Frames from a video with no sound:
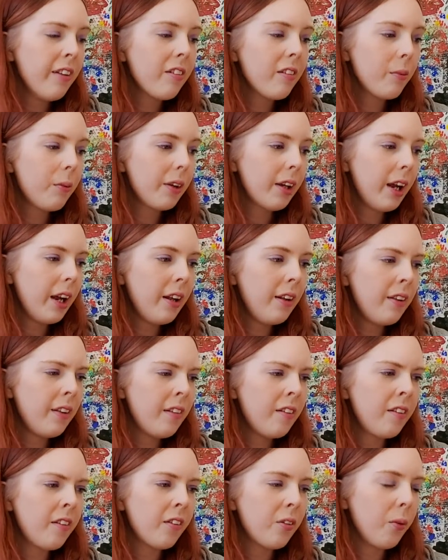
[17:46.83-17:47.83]
So again, this
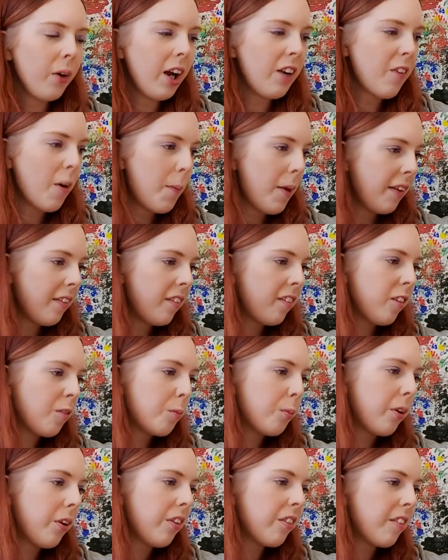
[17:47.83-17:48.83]
is quite a repetitive
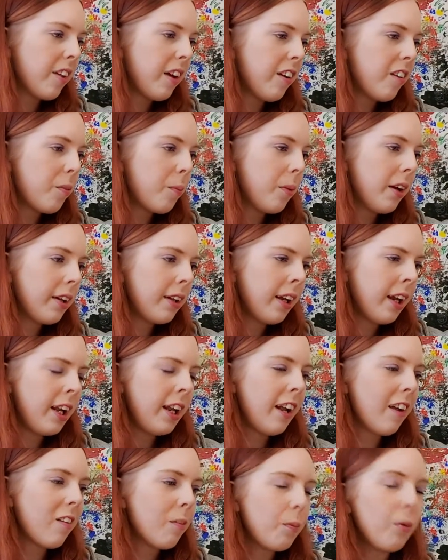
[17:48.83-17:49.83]
process, but again,
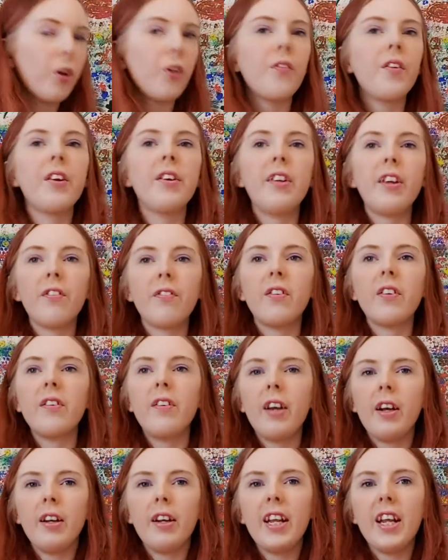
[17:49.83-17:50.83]
exploring different
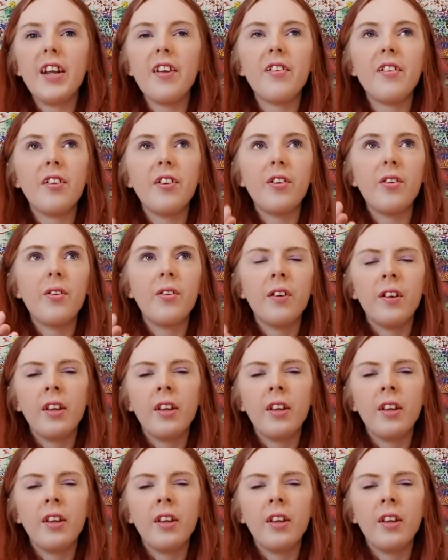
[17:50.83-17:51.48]
techniques to